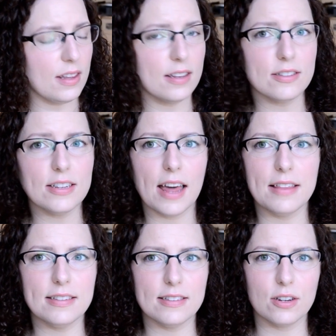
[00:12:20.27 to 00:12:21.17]
So yeah,
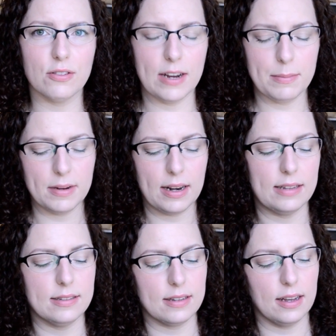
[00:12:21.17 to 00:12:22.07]
this is a cream
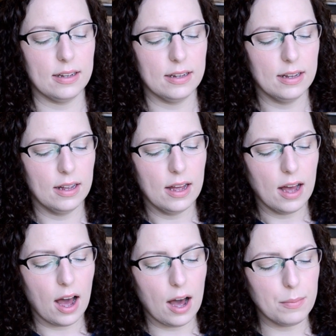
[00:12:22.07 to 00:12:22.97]
cleanser.
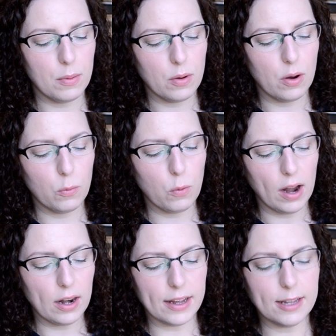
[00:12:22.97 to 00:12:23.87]
What I
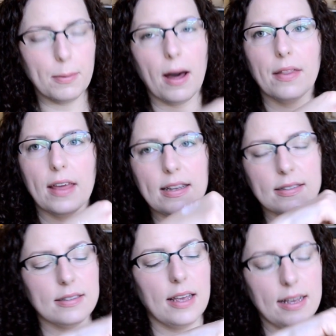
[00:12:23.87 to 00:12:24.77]
like about
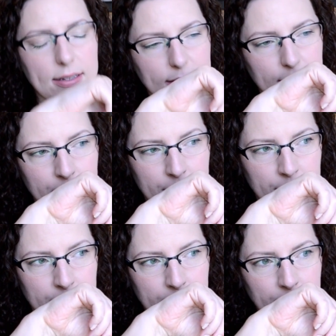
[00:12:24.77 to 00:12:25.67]
this is
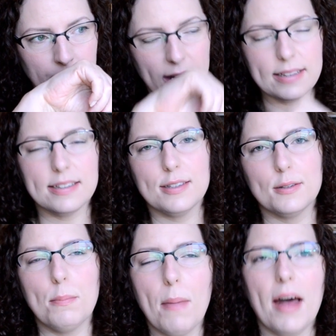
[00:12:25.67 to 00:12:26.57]
it
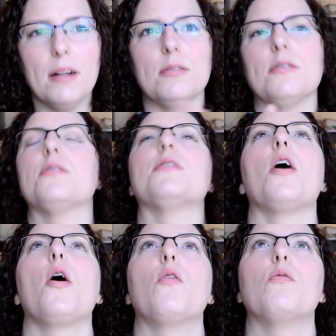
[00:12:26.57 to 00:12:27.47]
smells
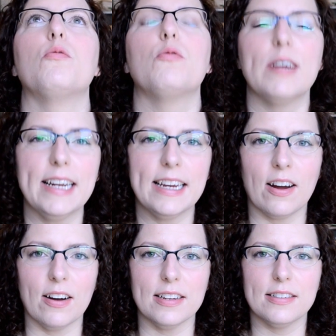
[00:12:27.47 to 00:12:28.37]
really
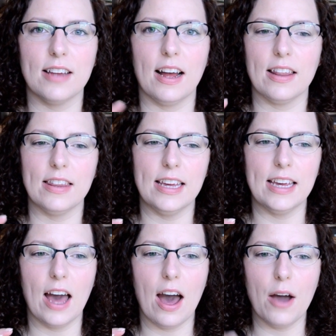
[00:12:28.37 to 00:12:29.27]
nice, and the
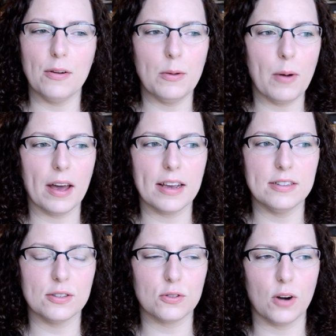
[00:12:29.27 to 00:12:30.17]
only way I can
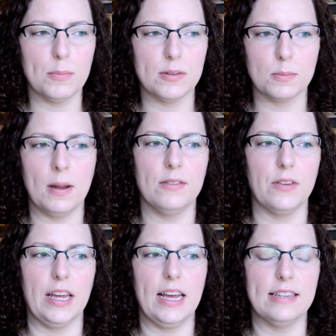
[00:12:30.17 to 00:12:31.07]
describe the smell of
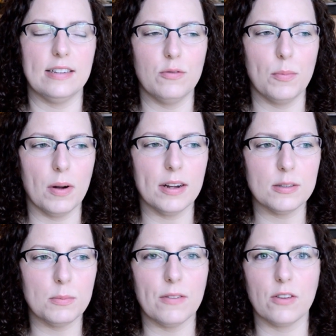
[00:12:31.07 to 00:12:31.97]
it is it reminds
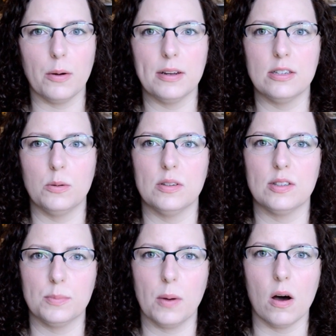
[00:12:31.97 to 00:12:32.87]
me of going to a
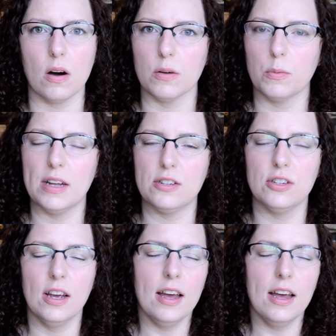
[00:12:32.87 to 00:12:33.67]
spa, which